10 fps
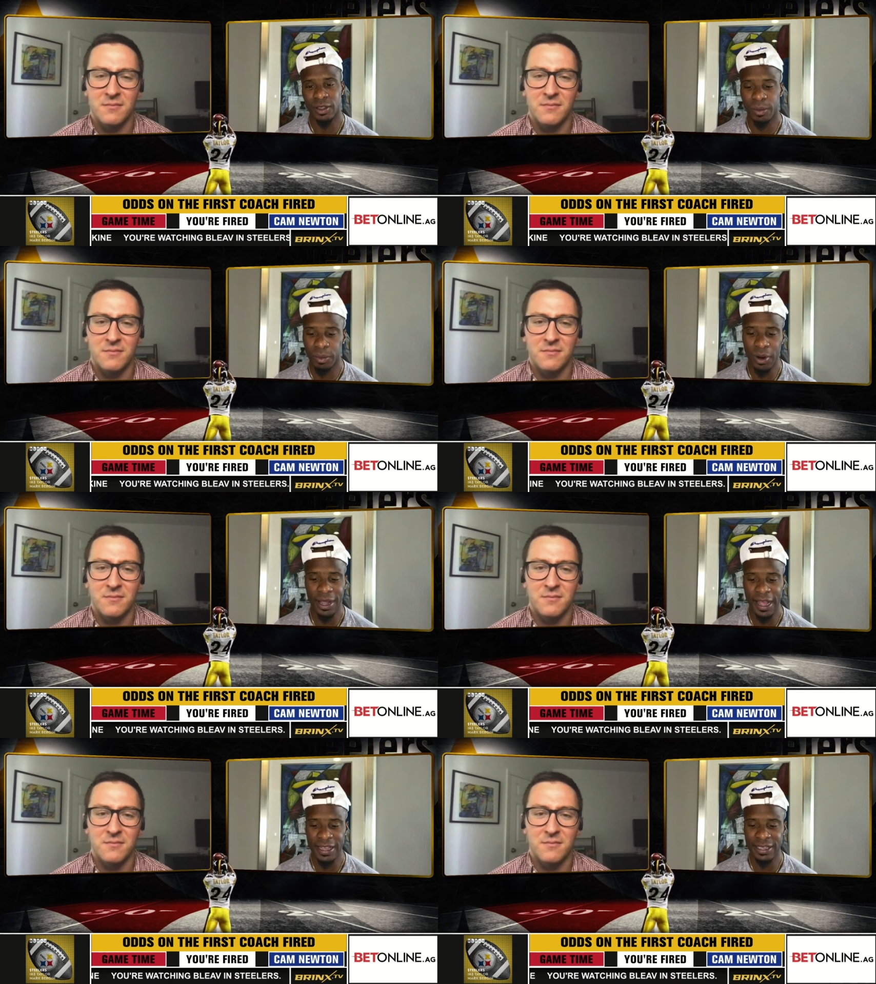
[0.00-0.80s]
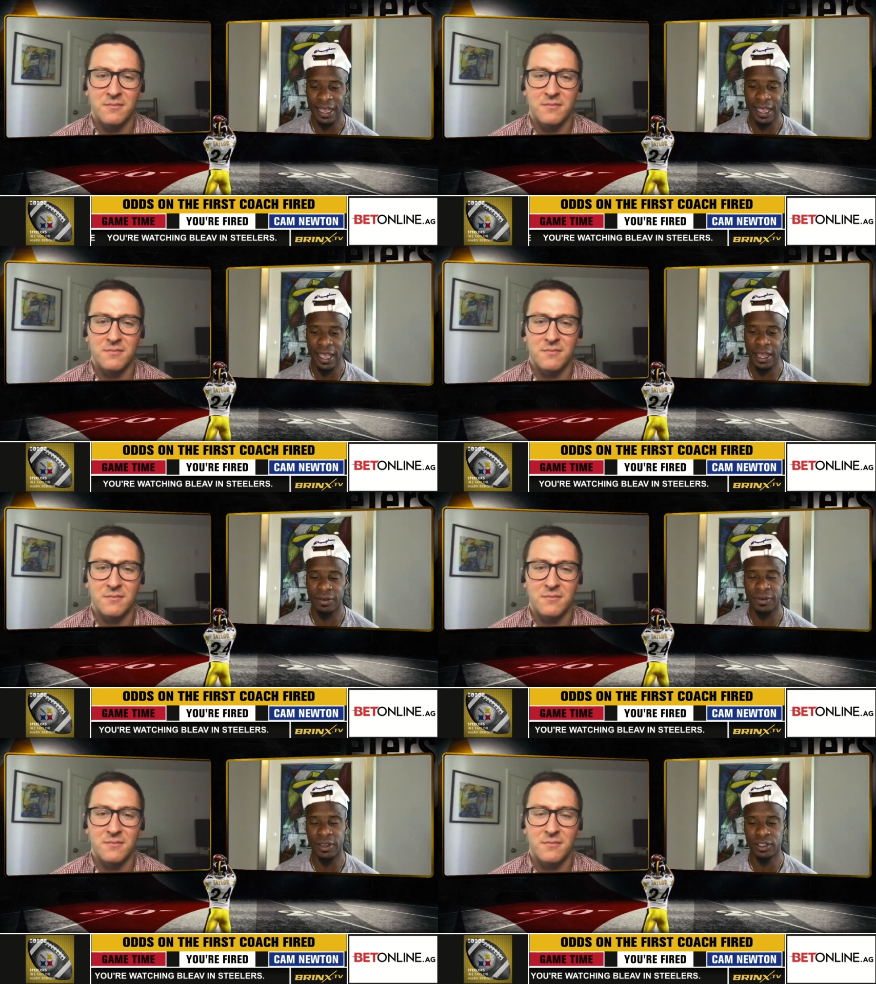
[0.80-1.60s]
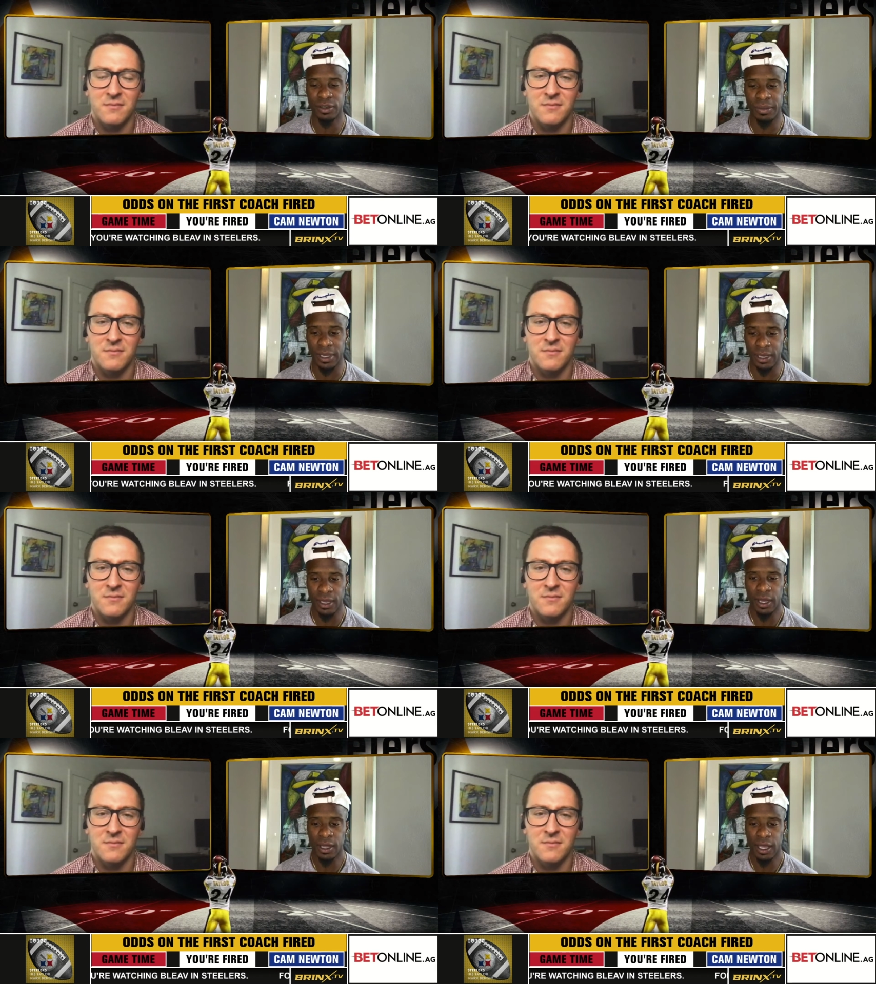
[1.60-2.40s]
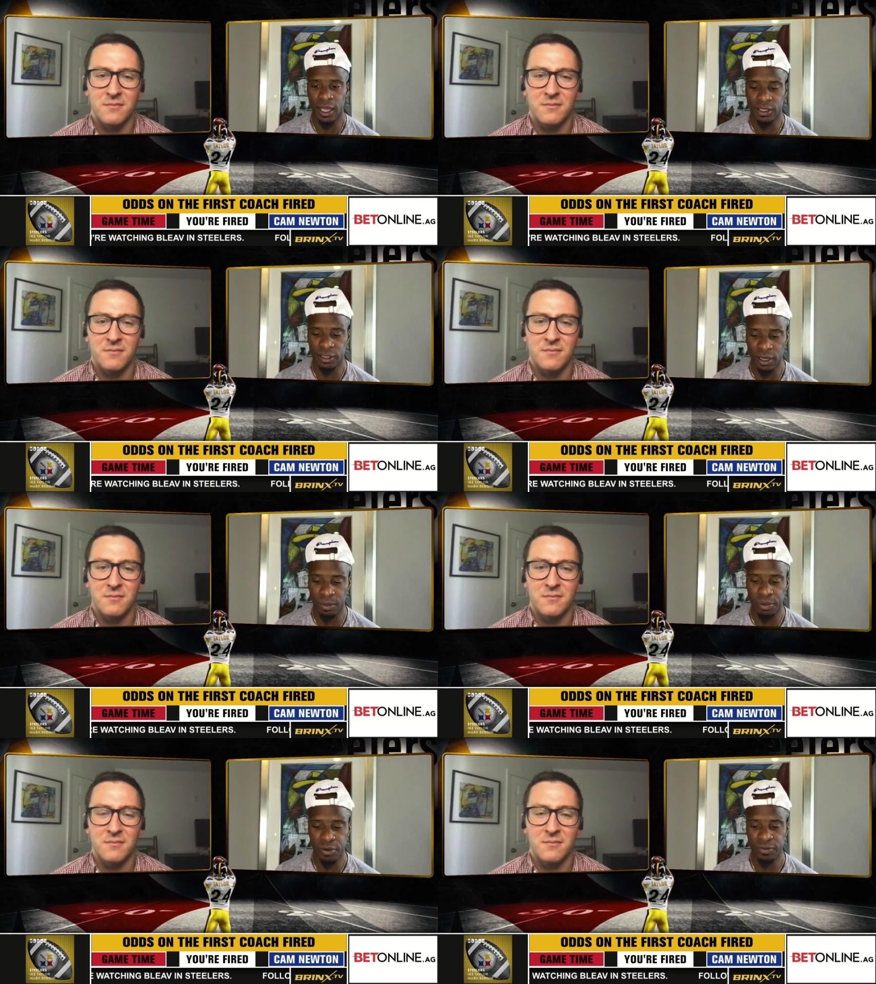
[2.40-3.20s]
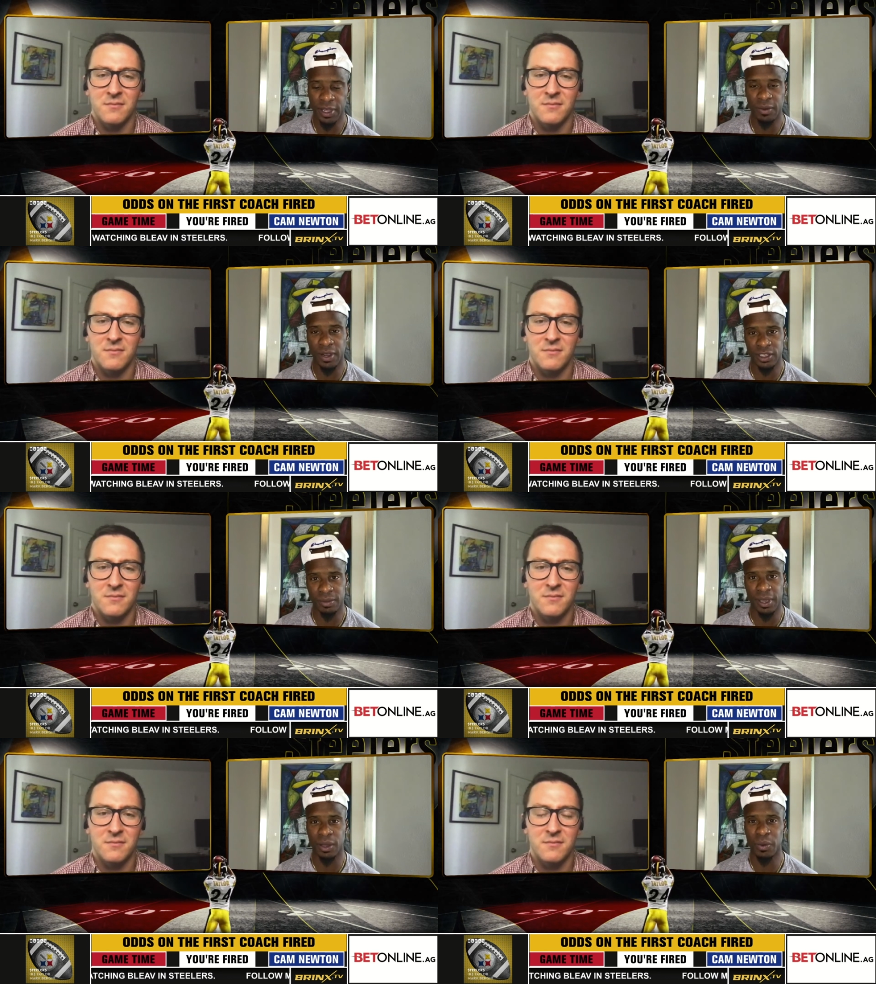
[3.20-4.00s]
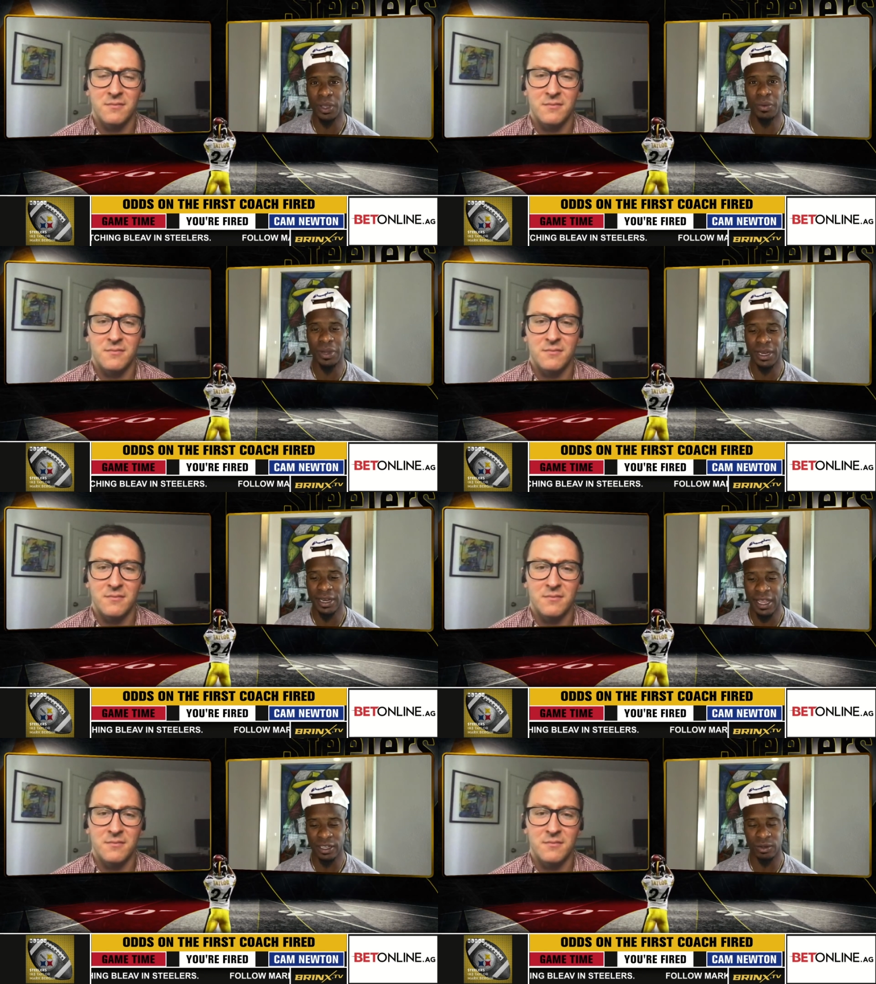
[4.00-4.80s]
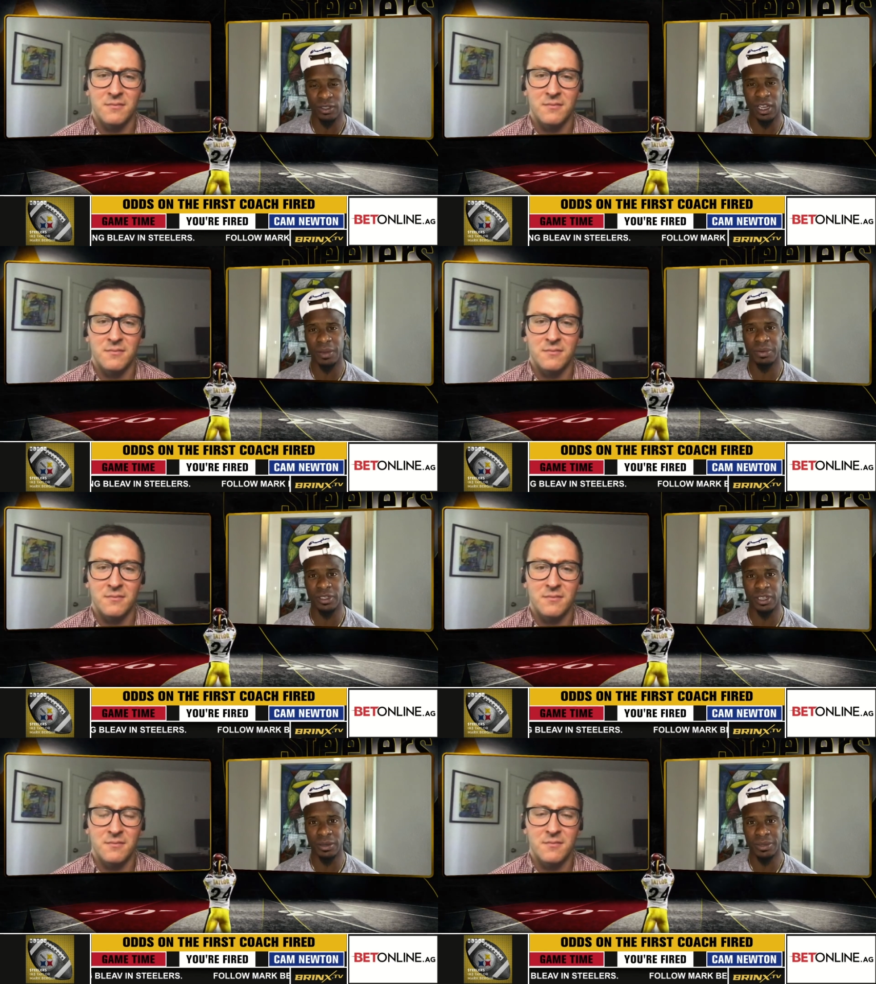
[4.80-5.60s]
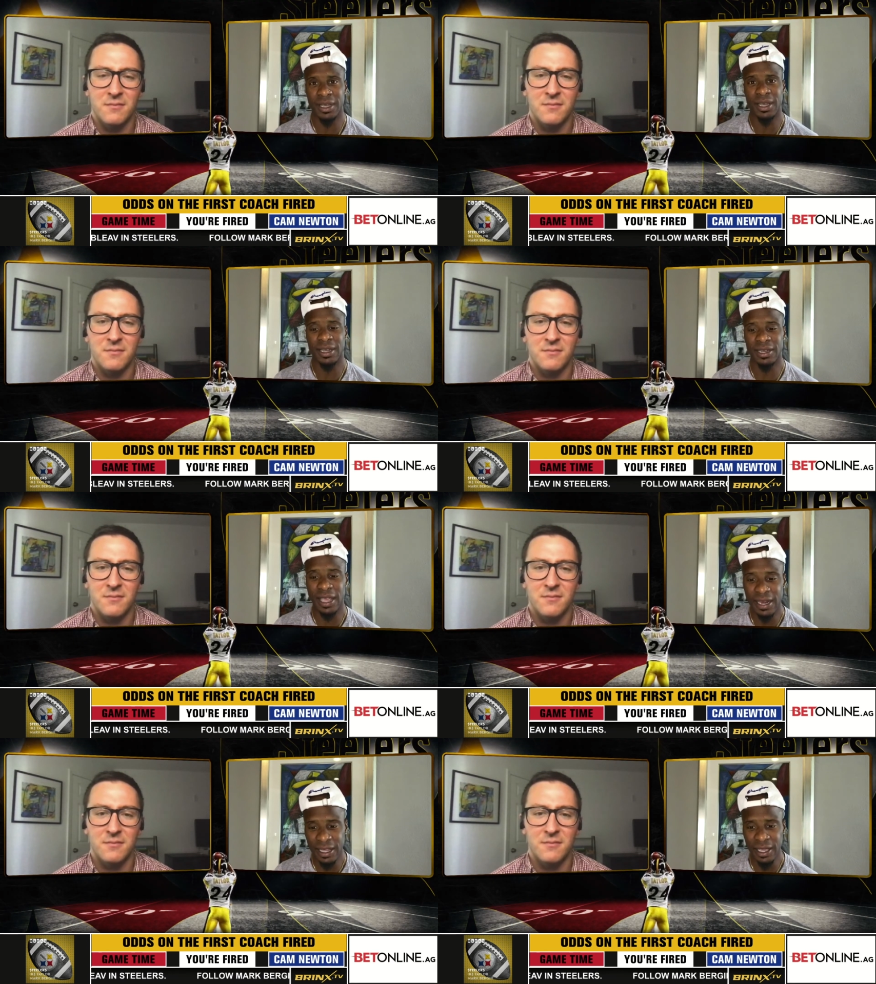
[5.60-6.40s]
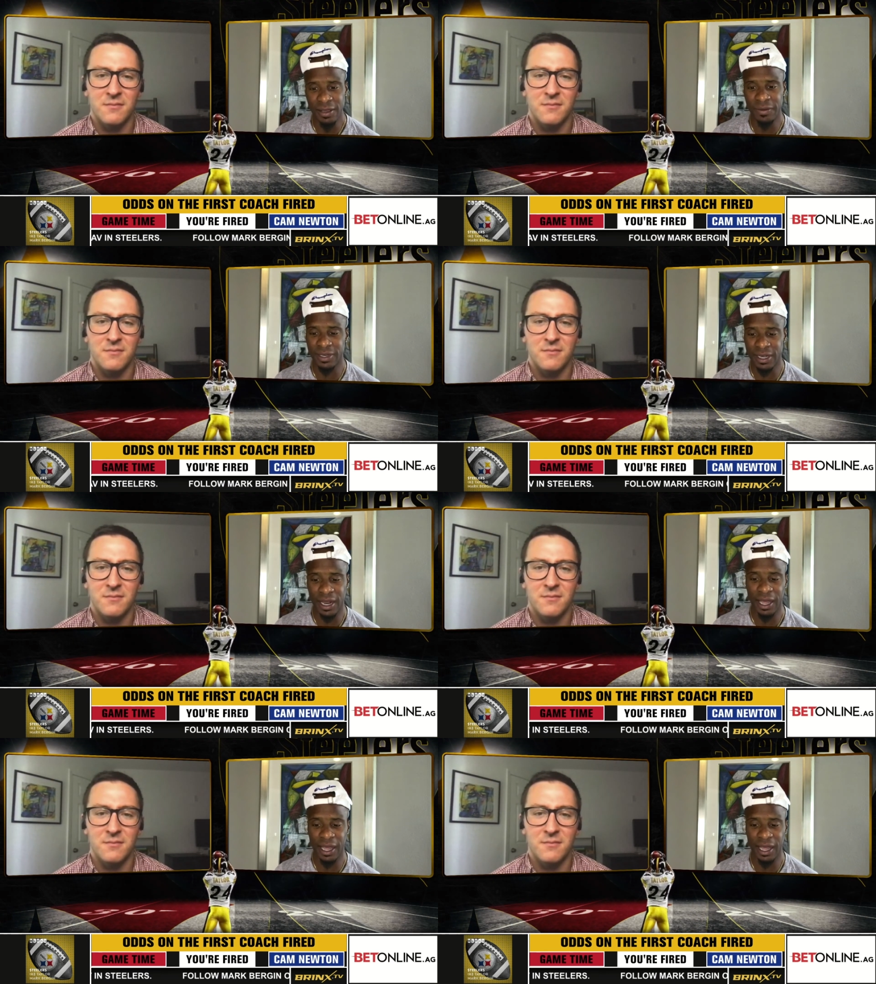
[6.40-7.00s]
Speaker 1: The more guys I can have under me to improve their resume, we win the national championships. They leave, and then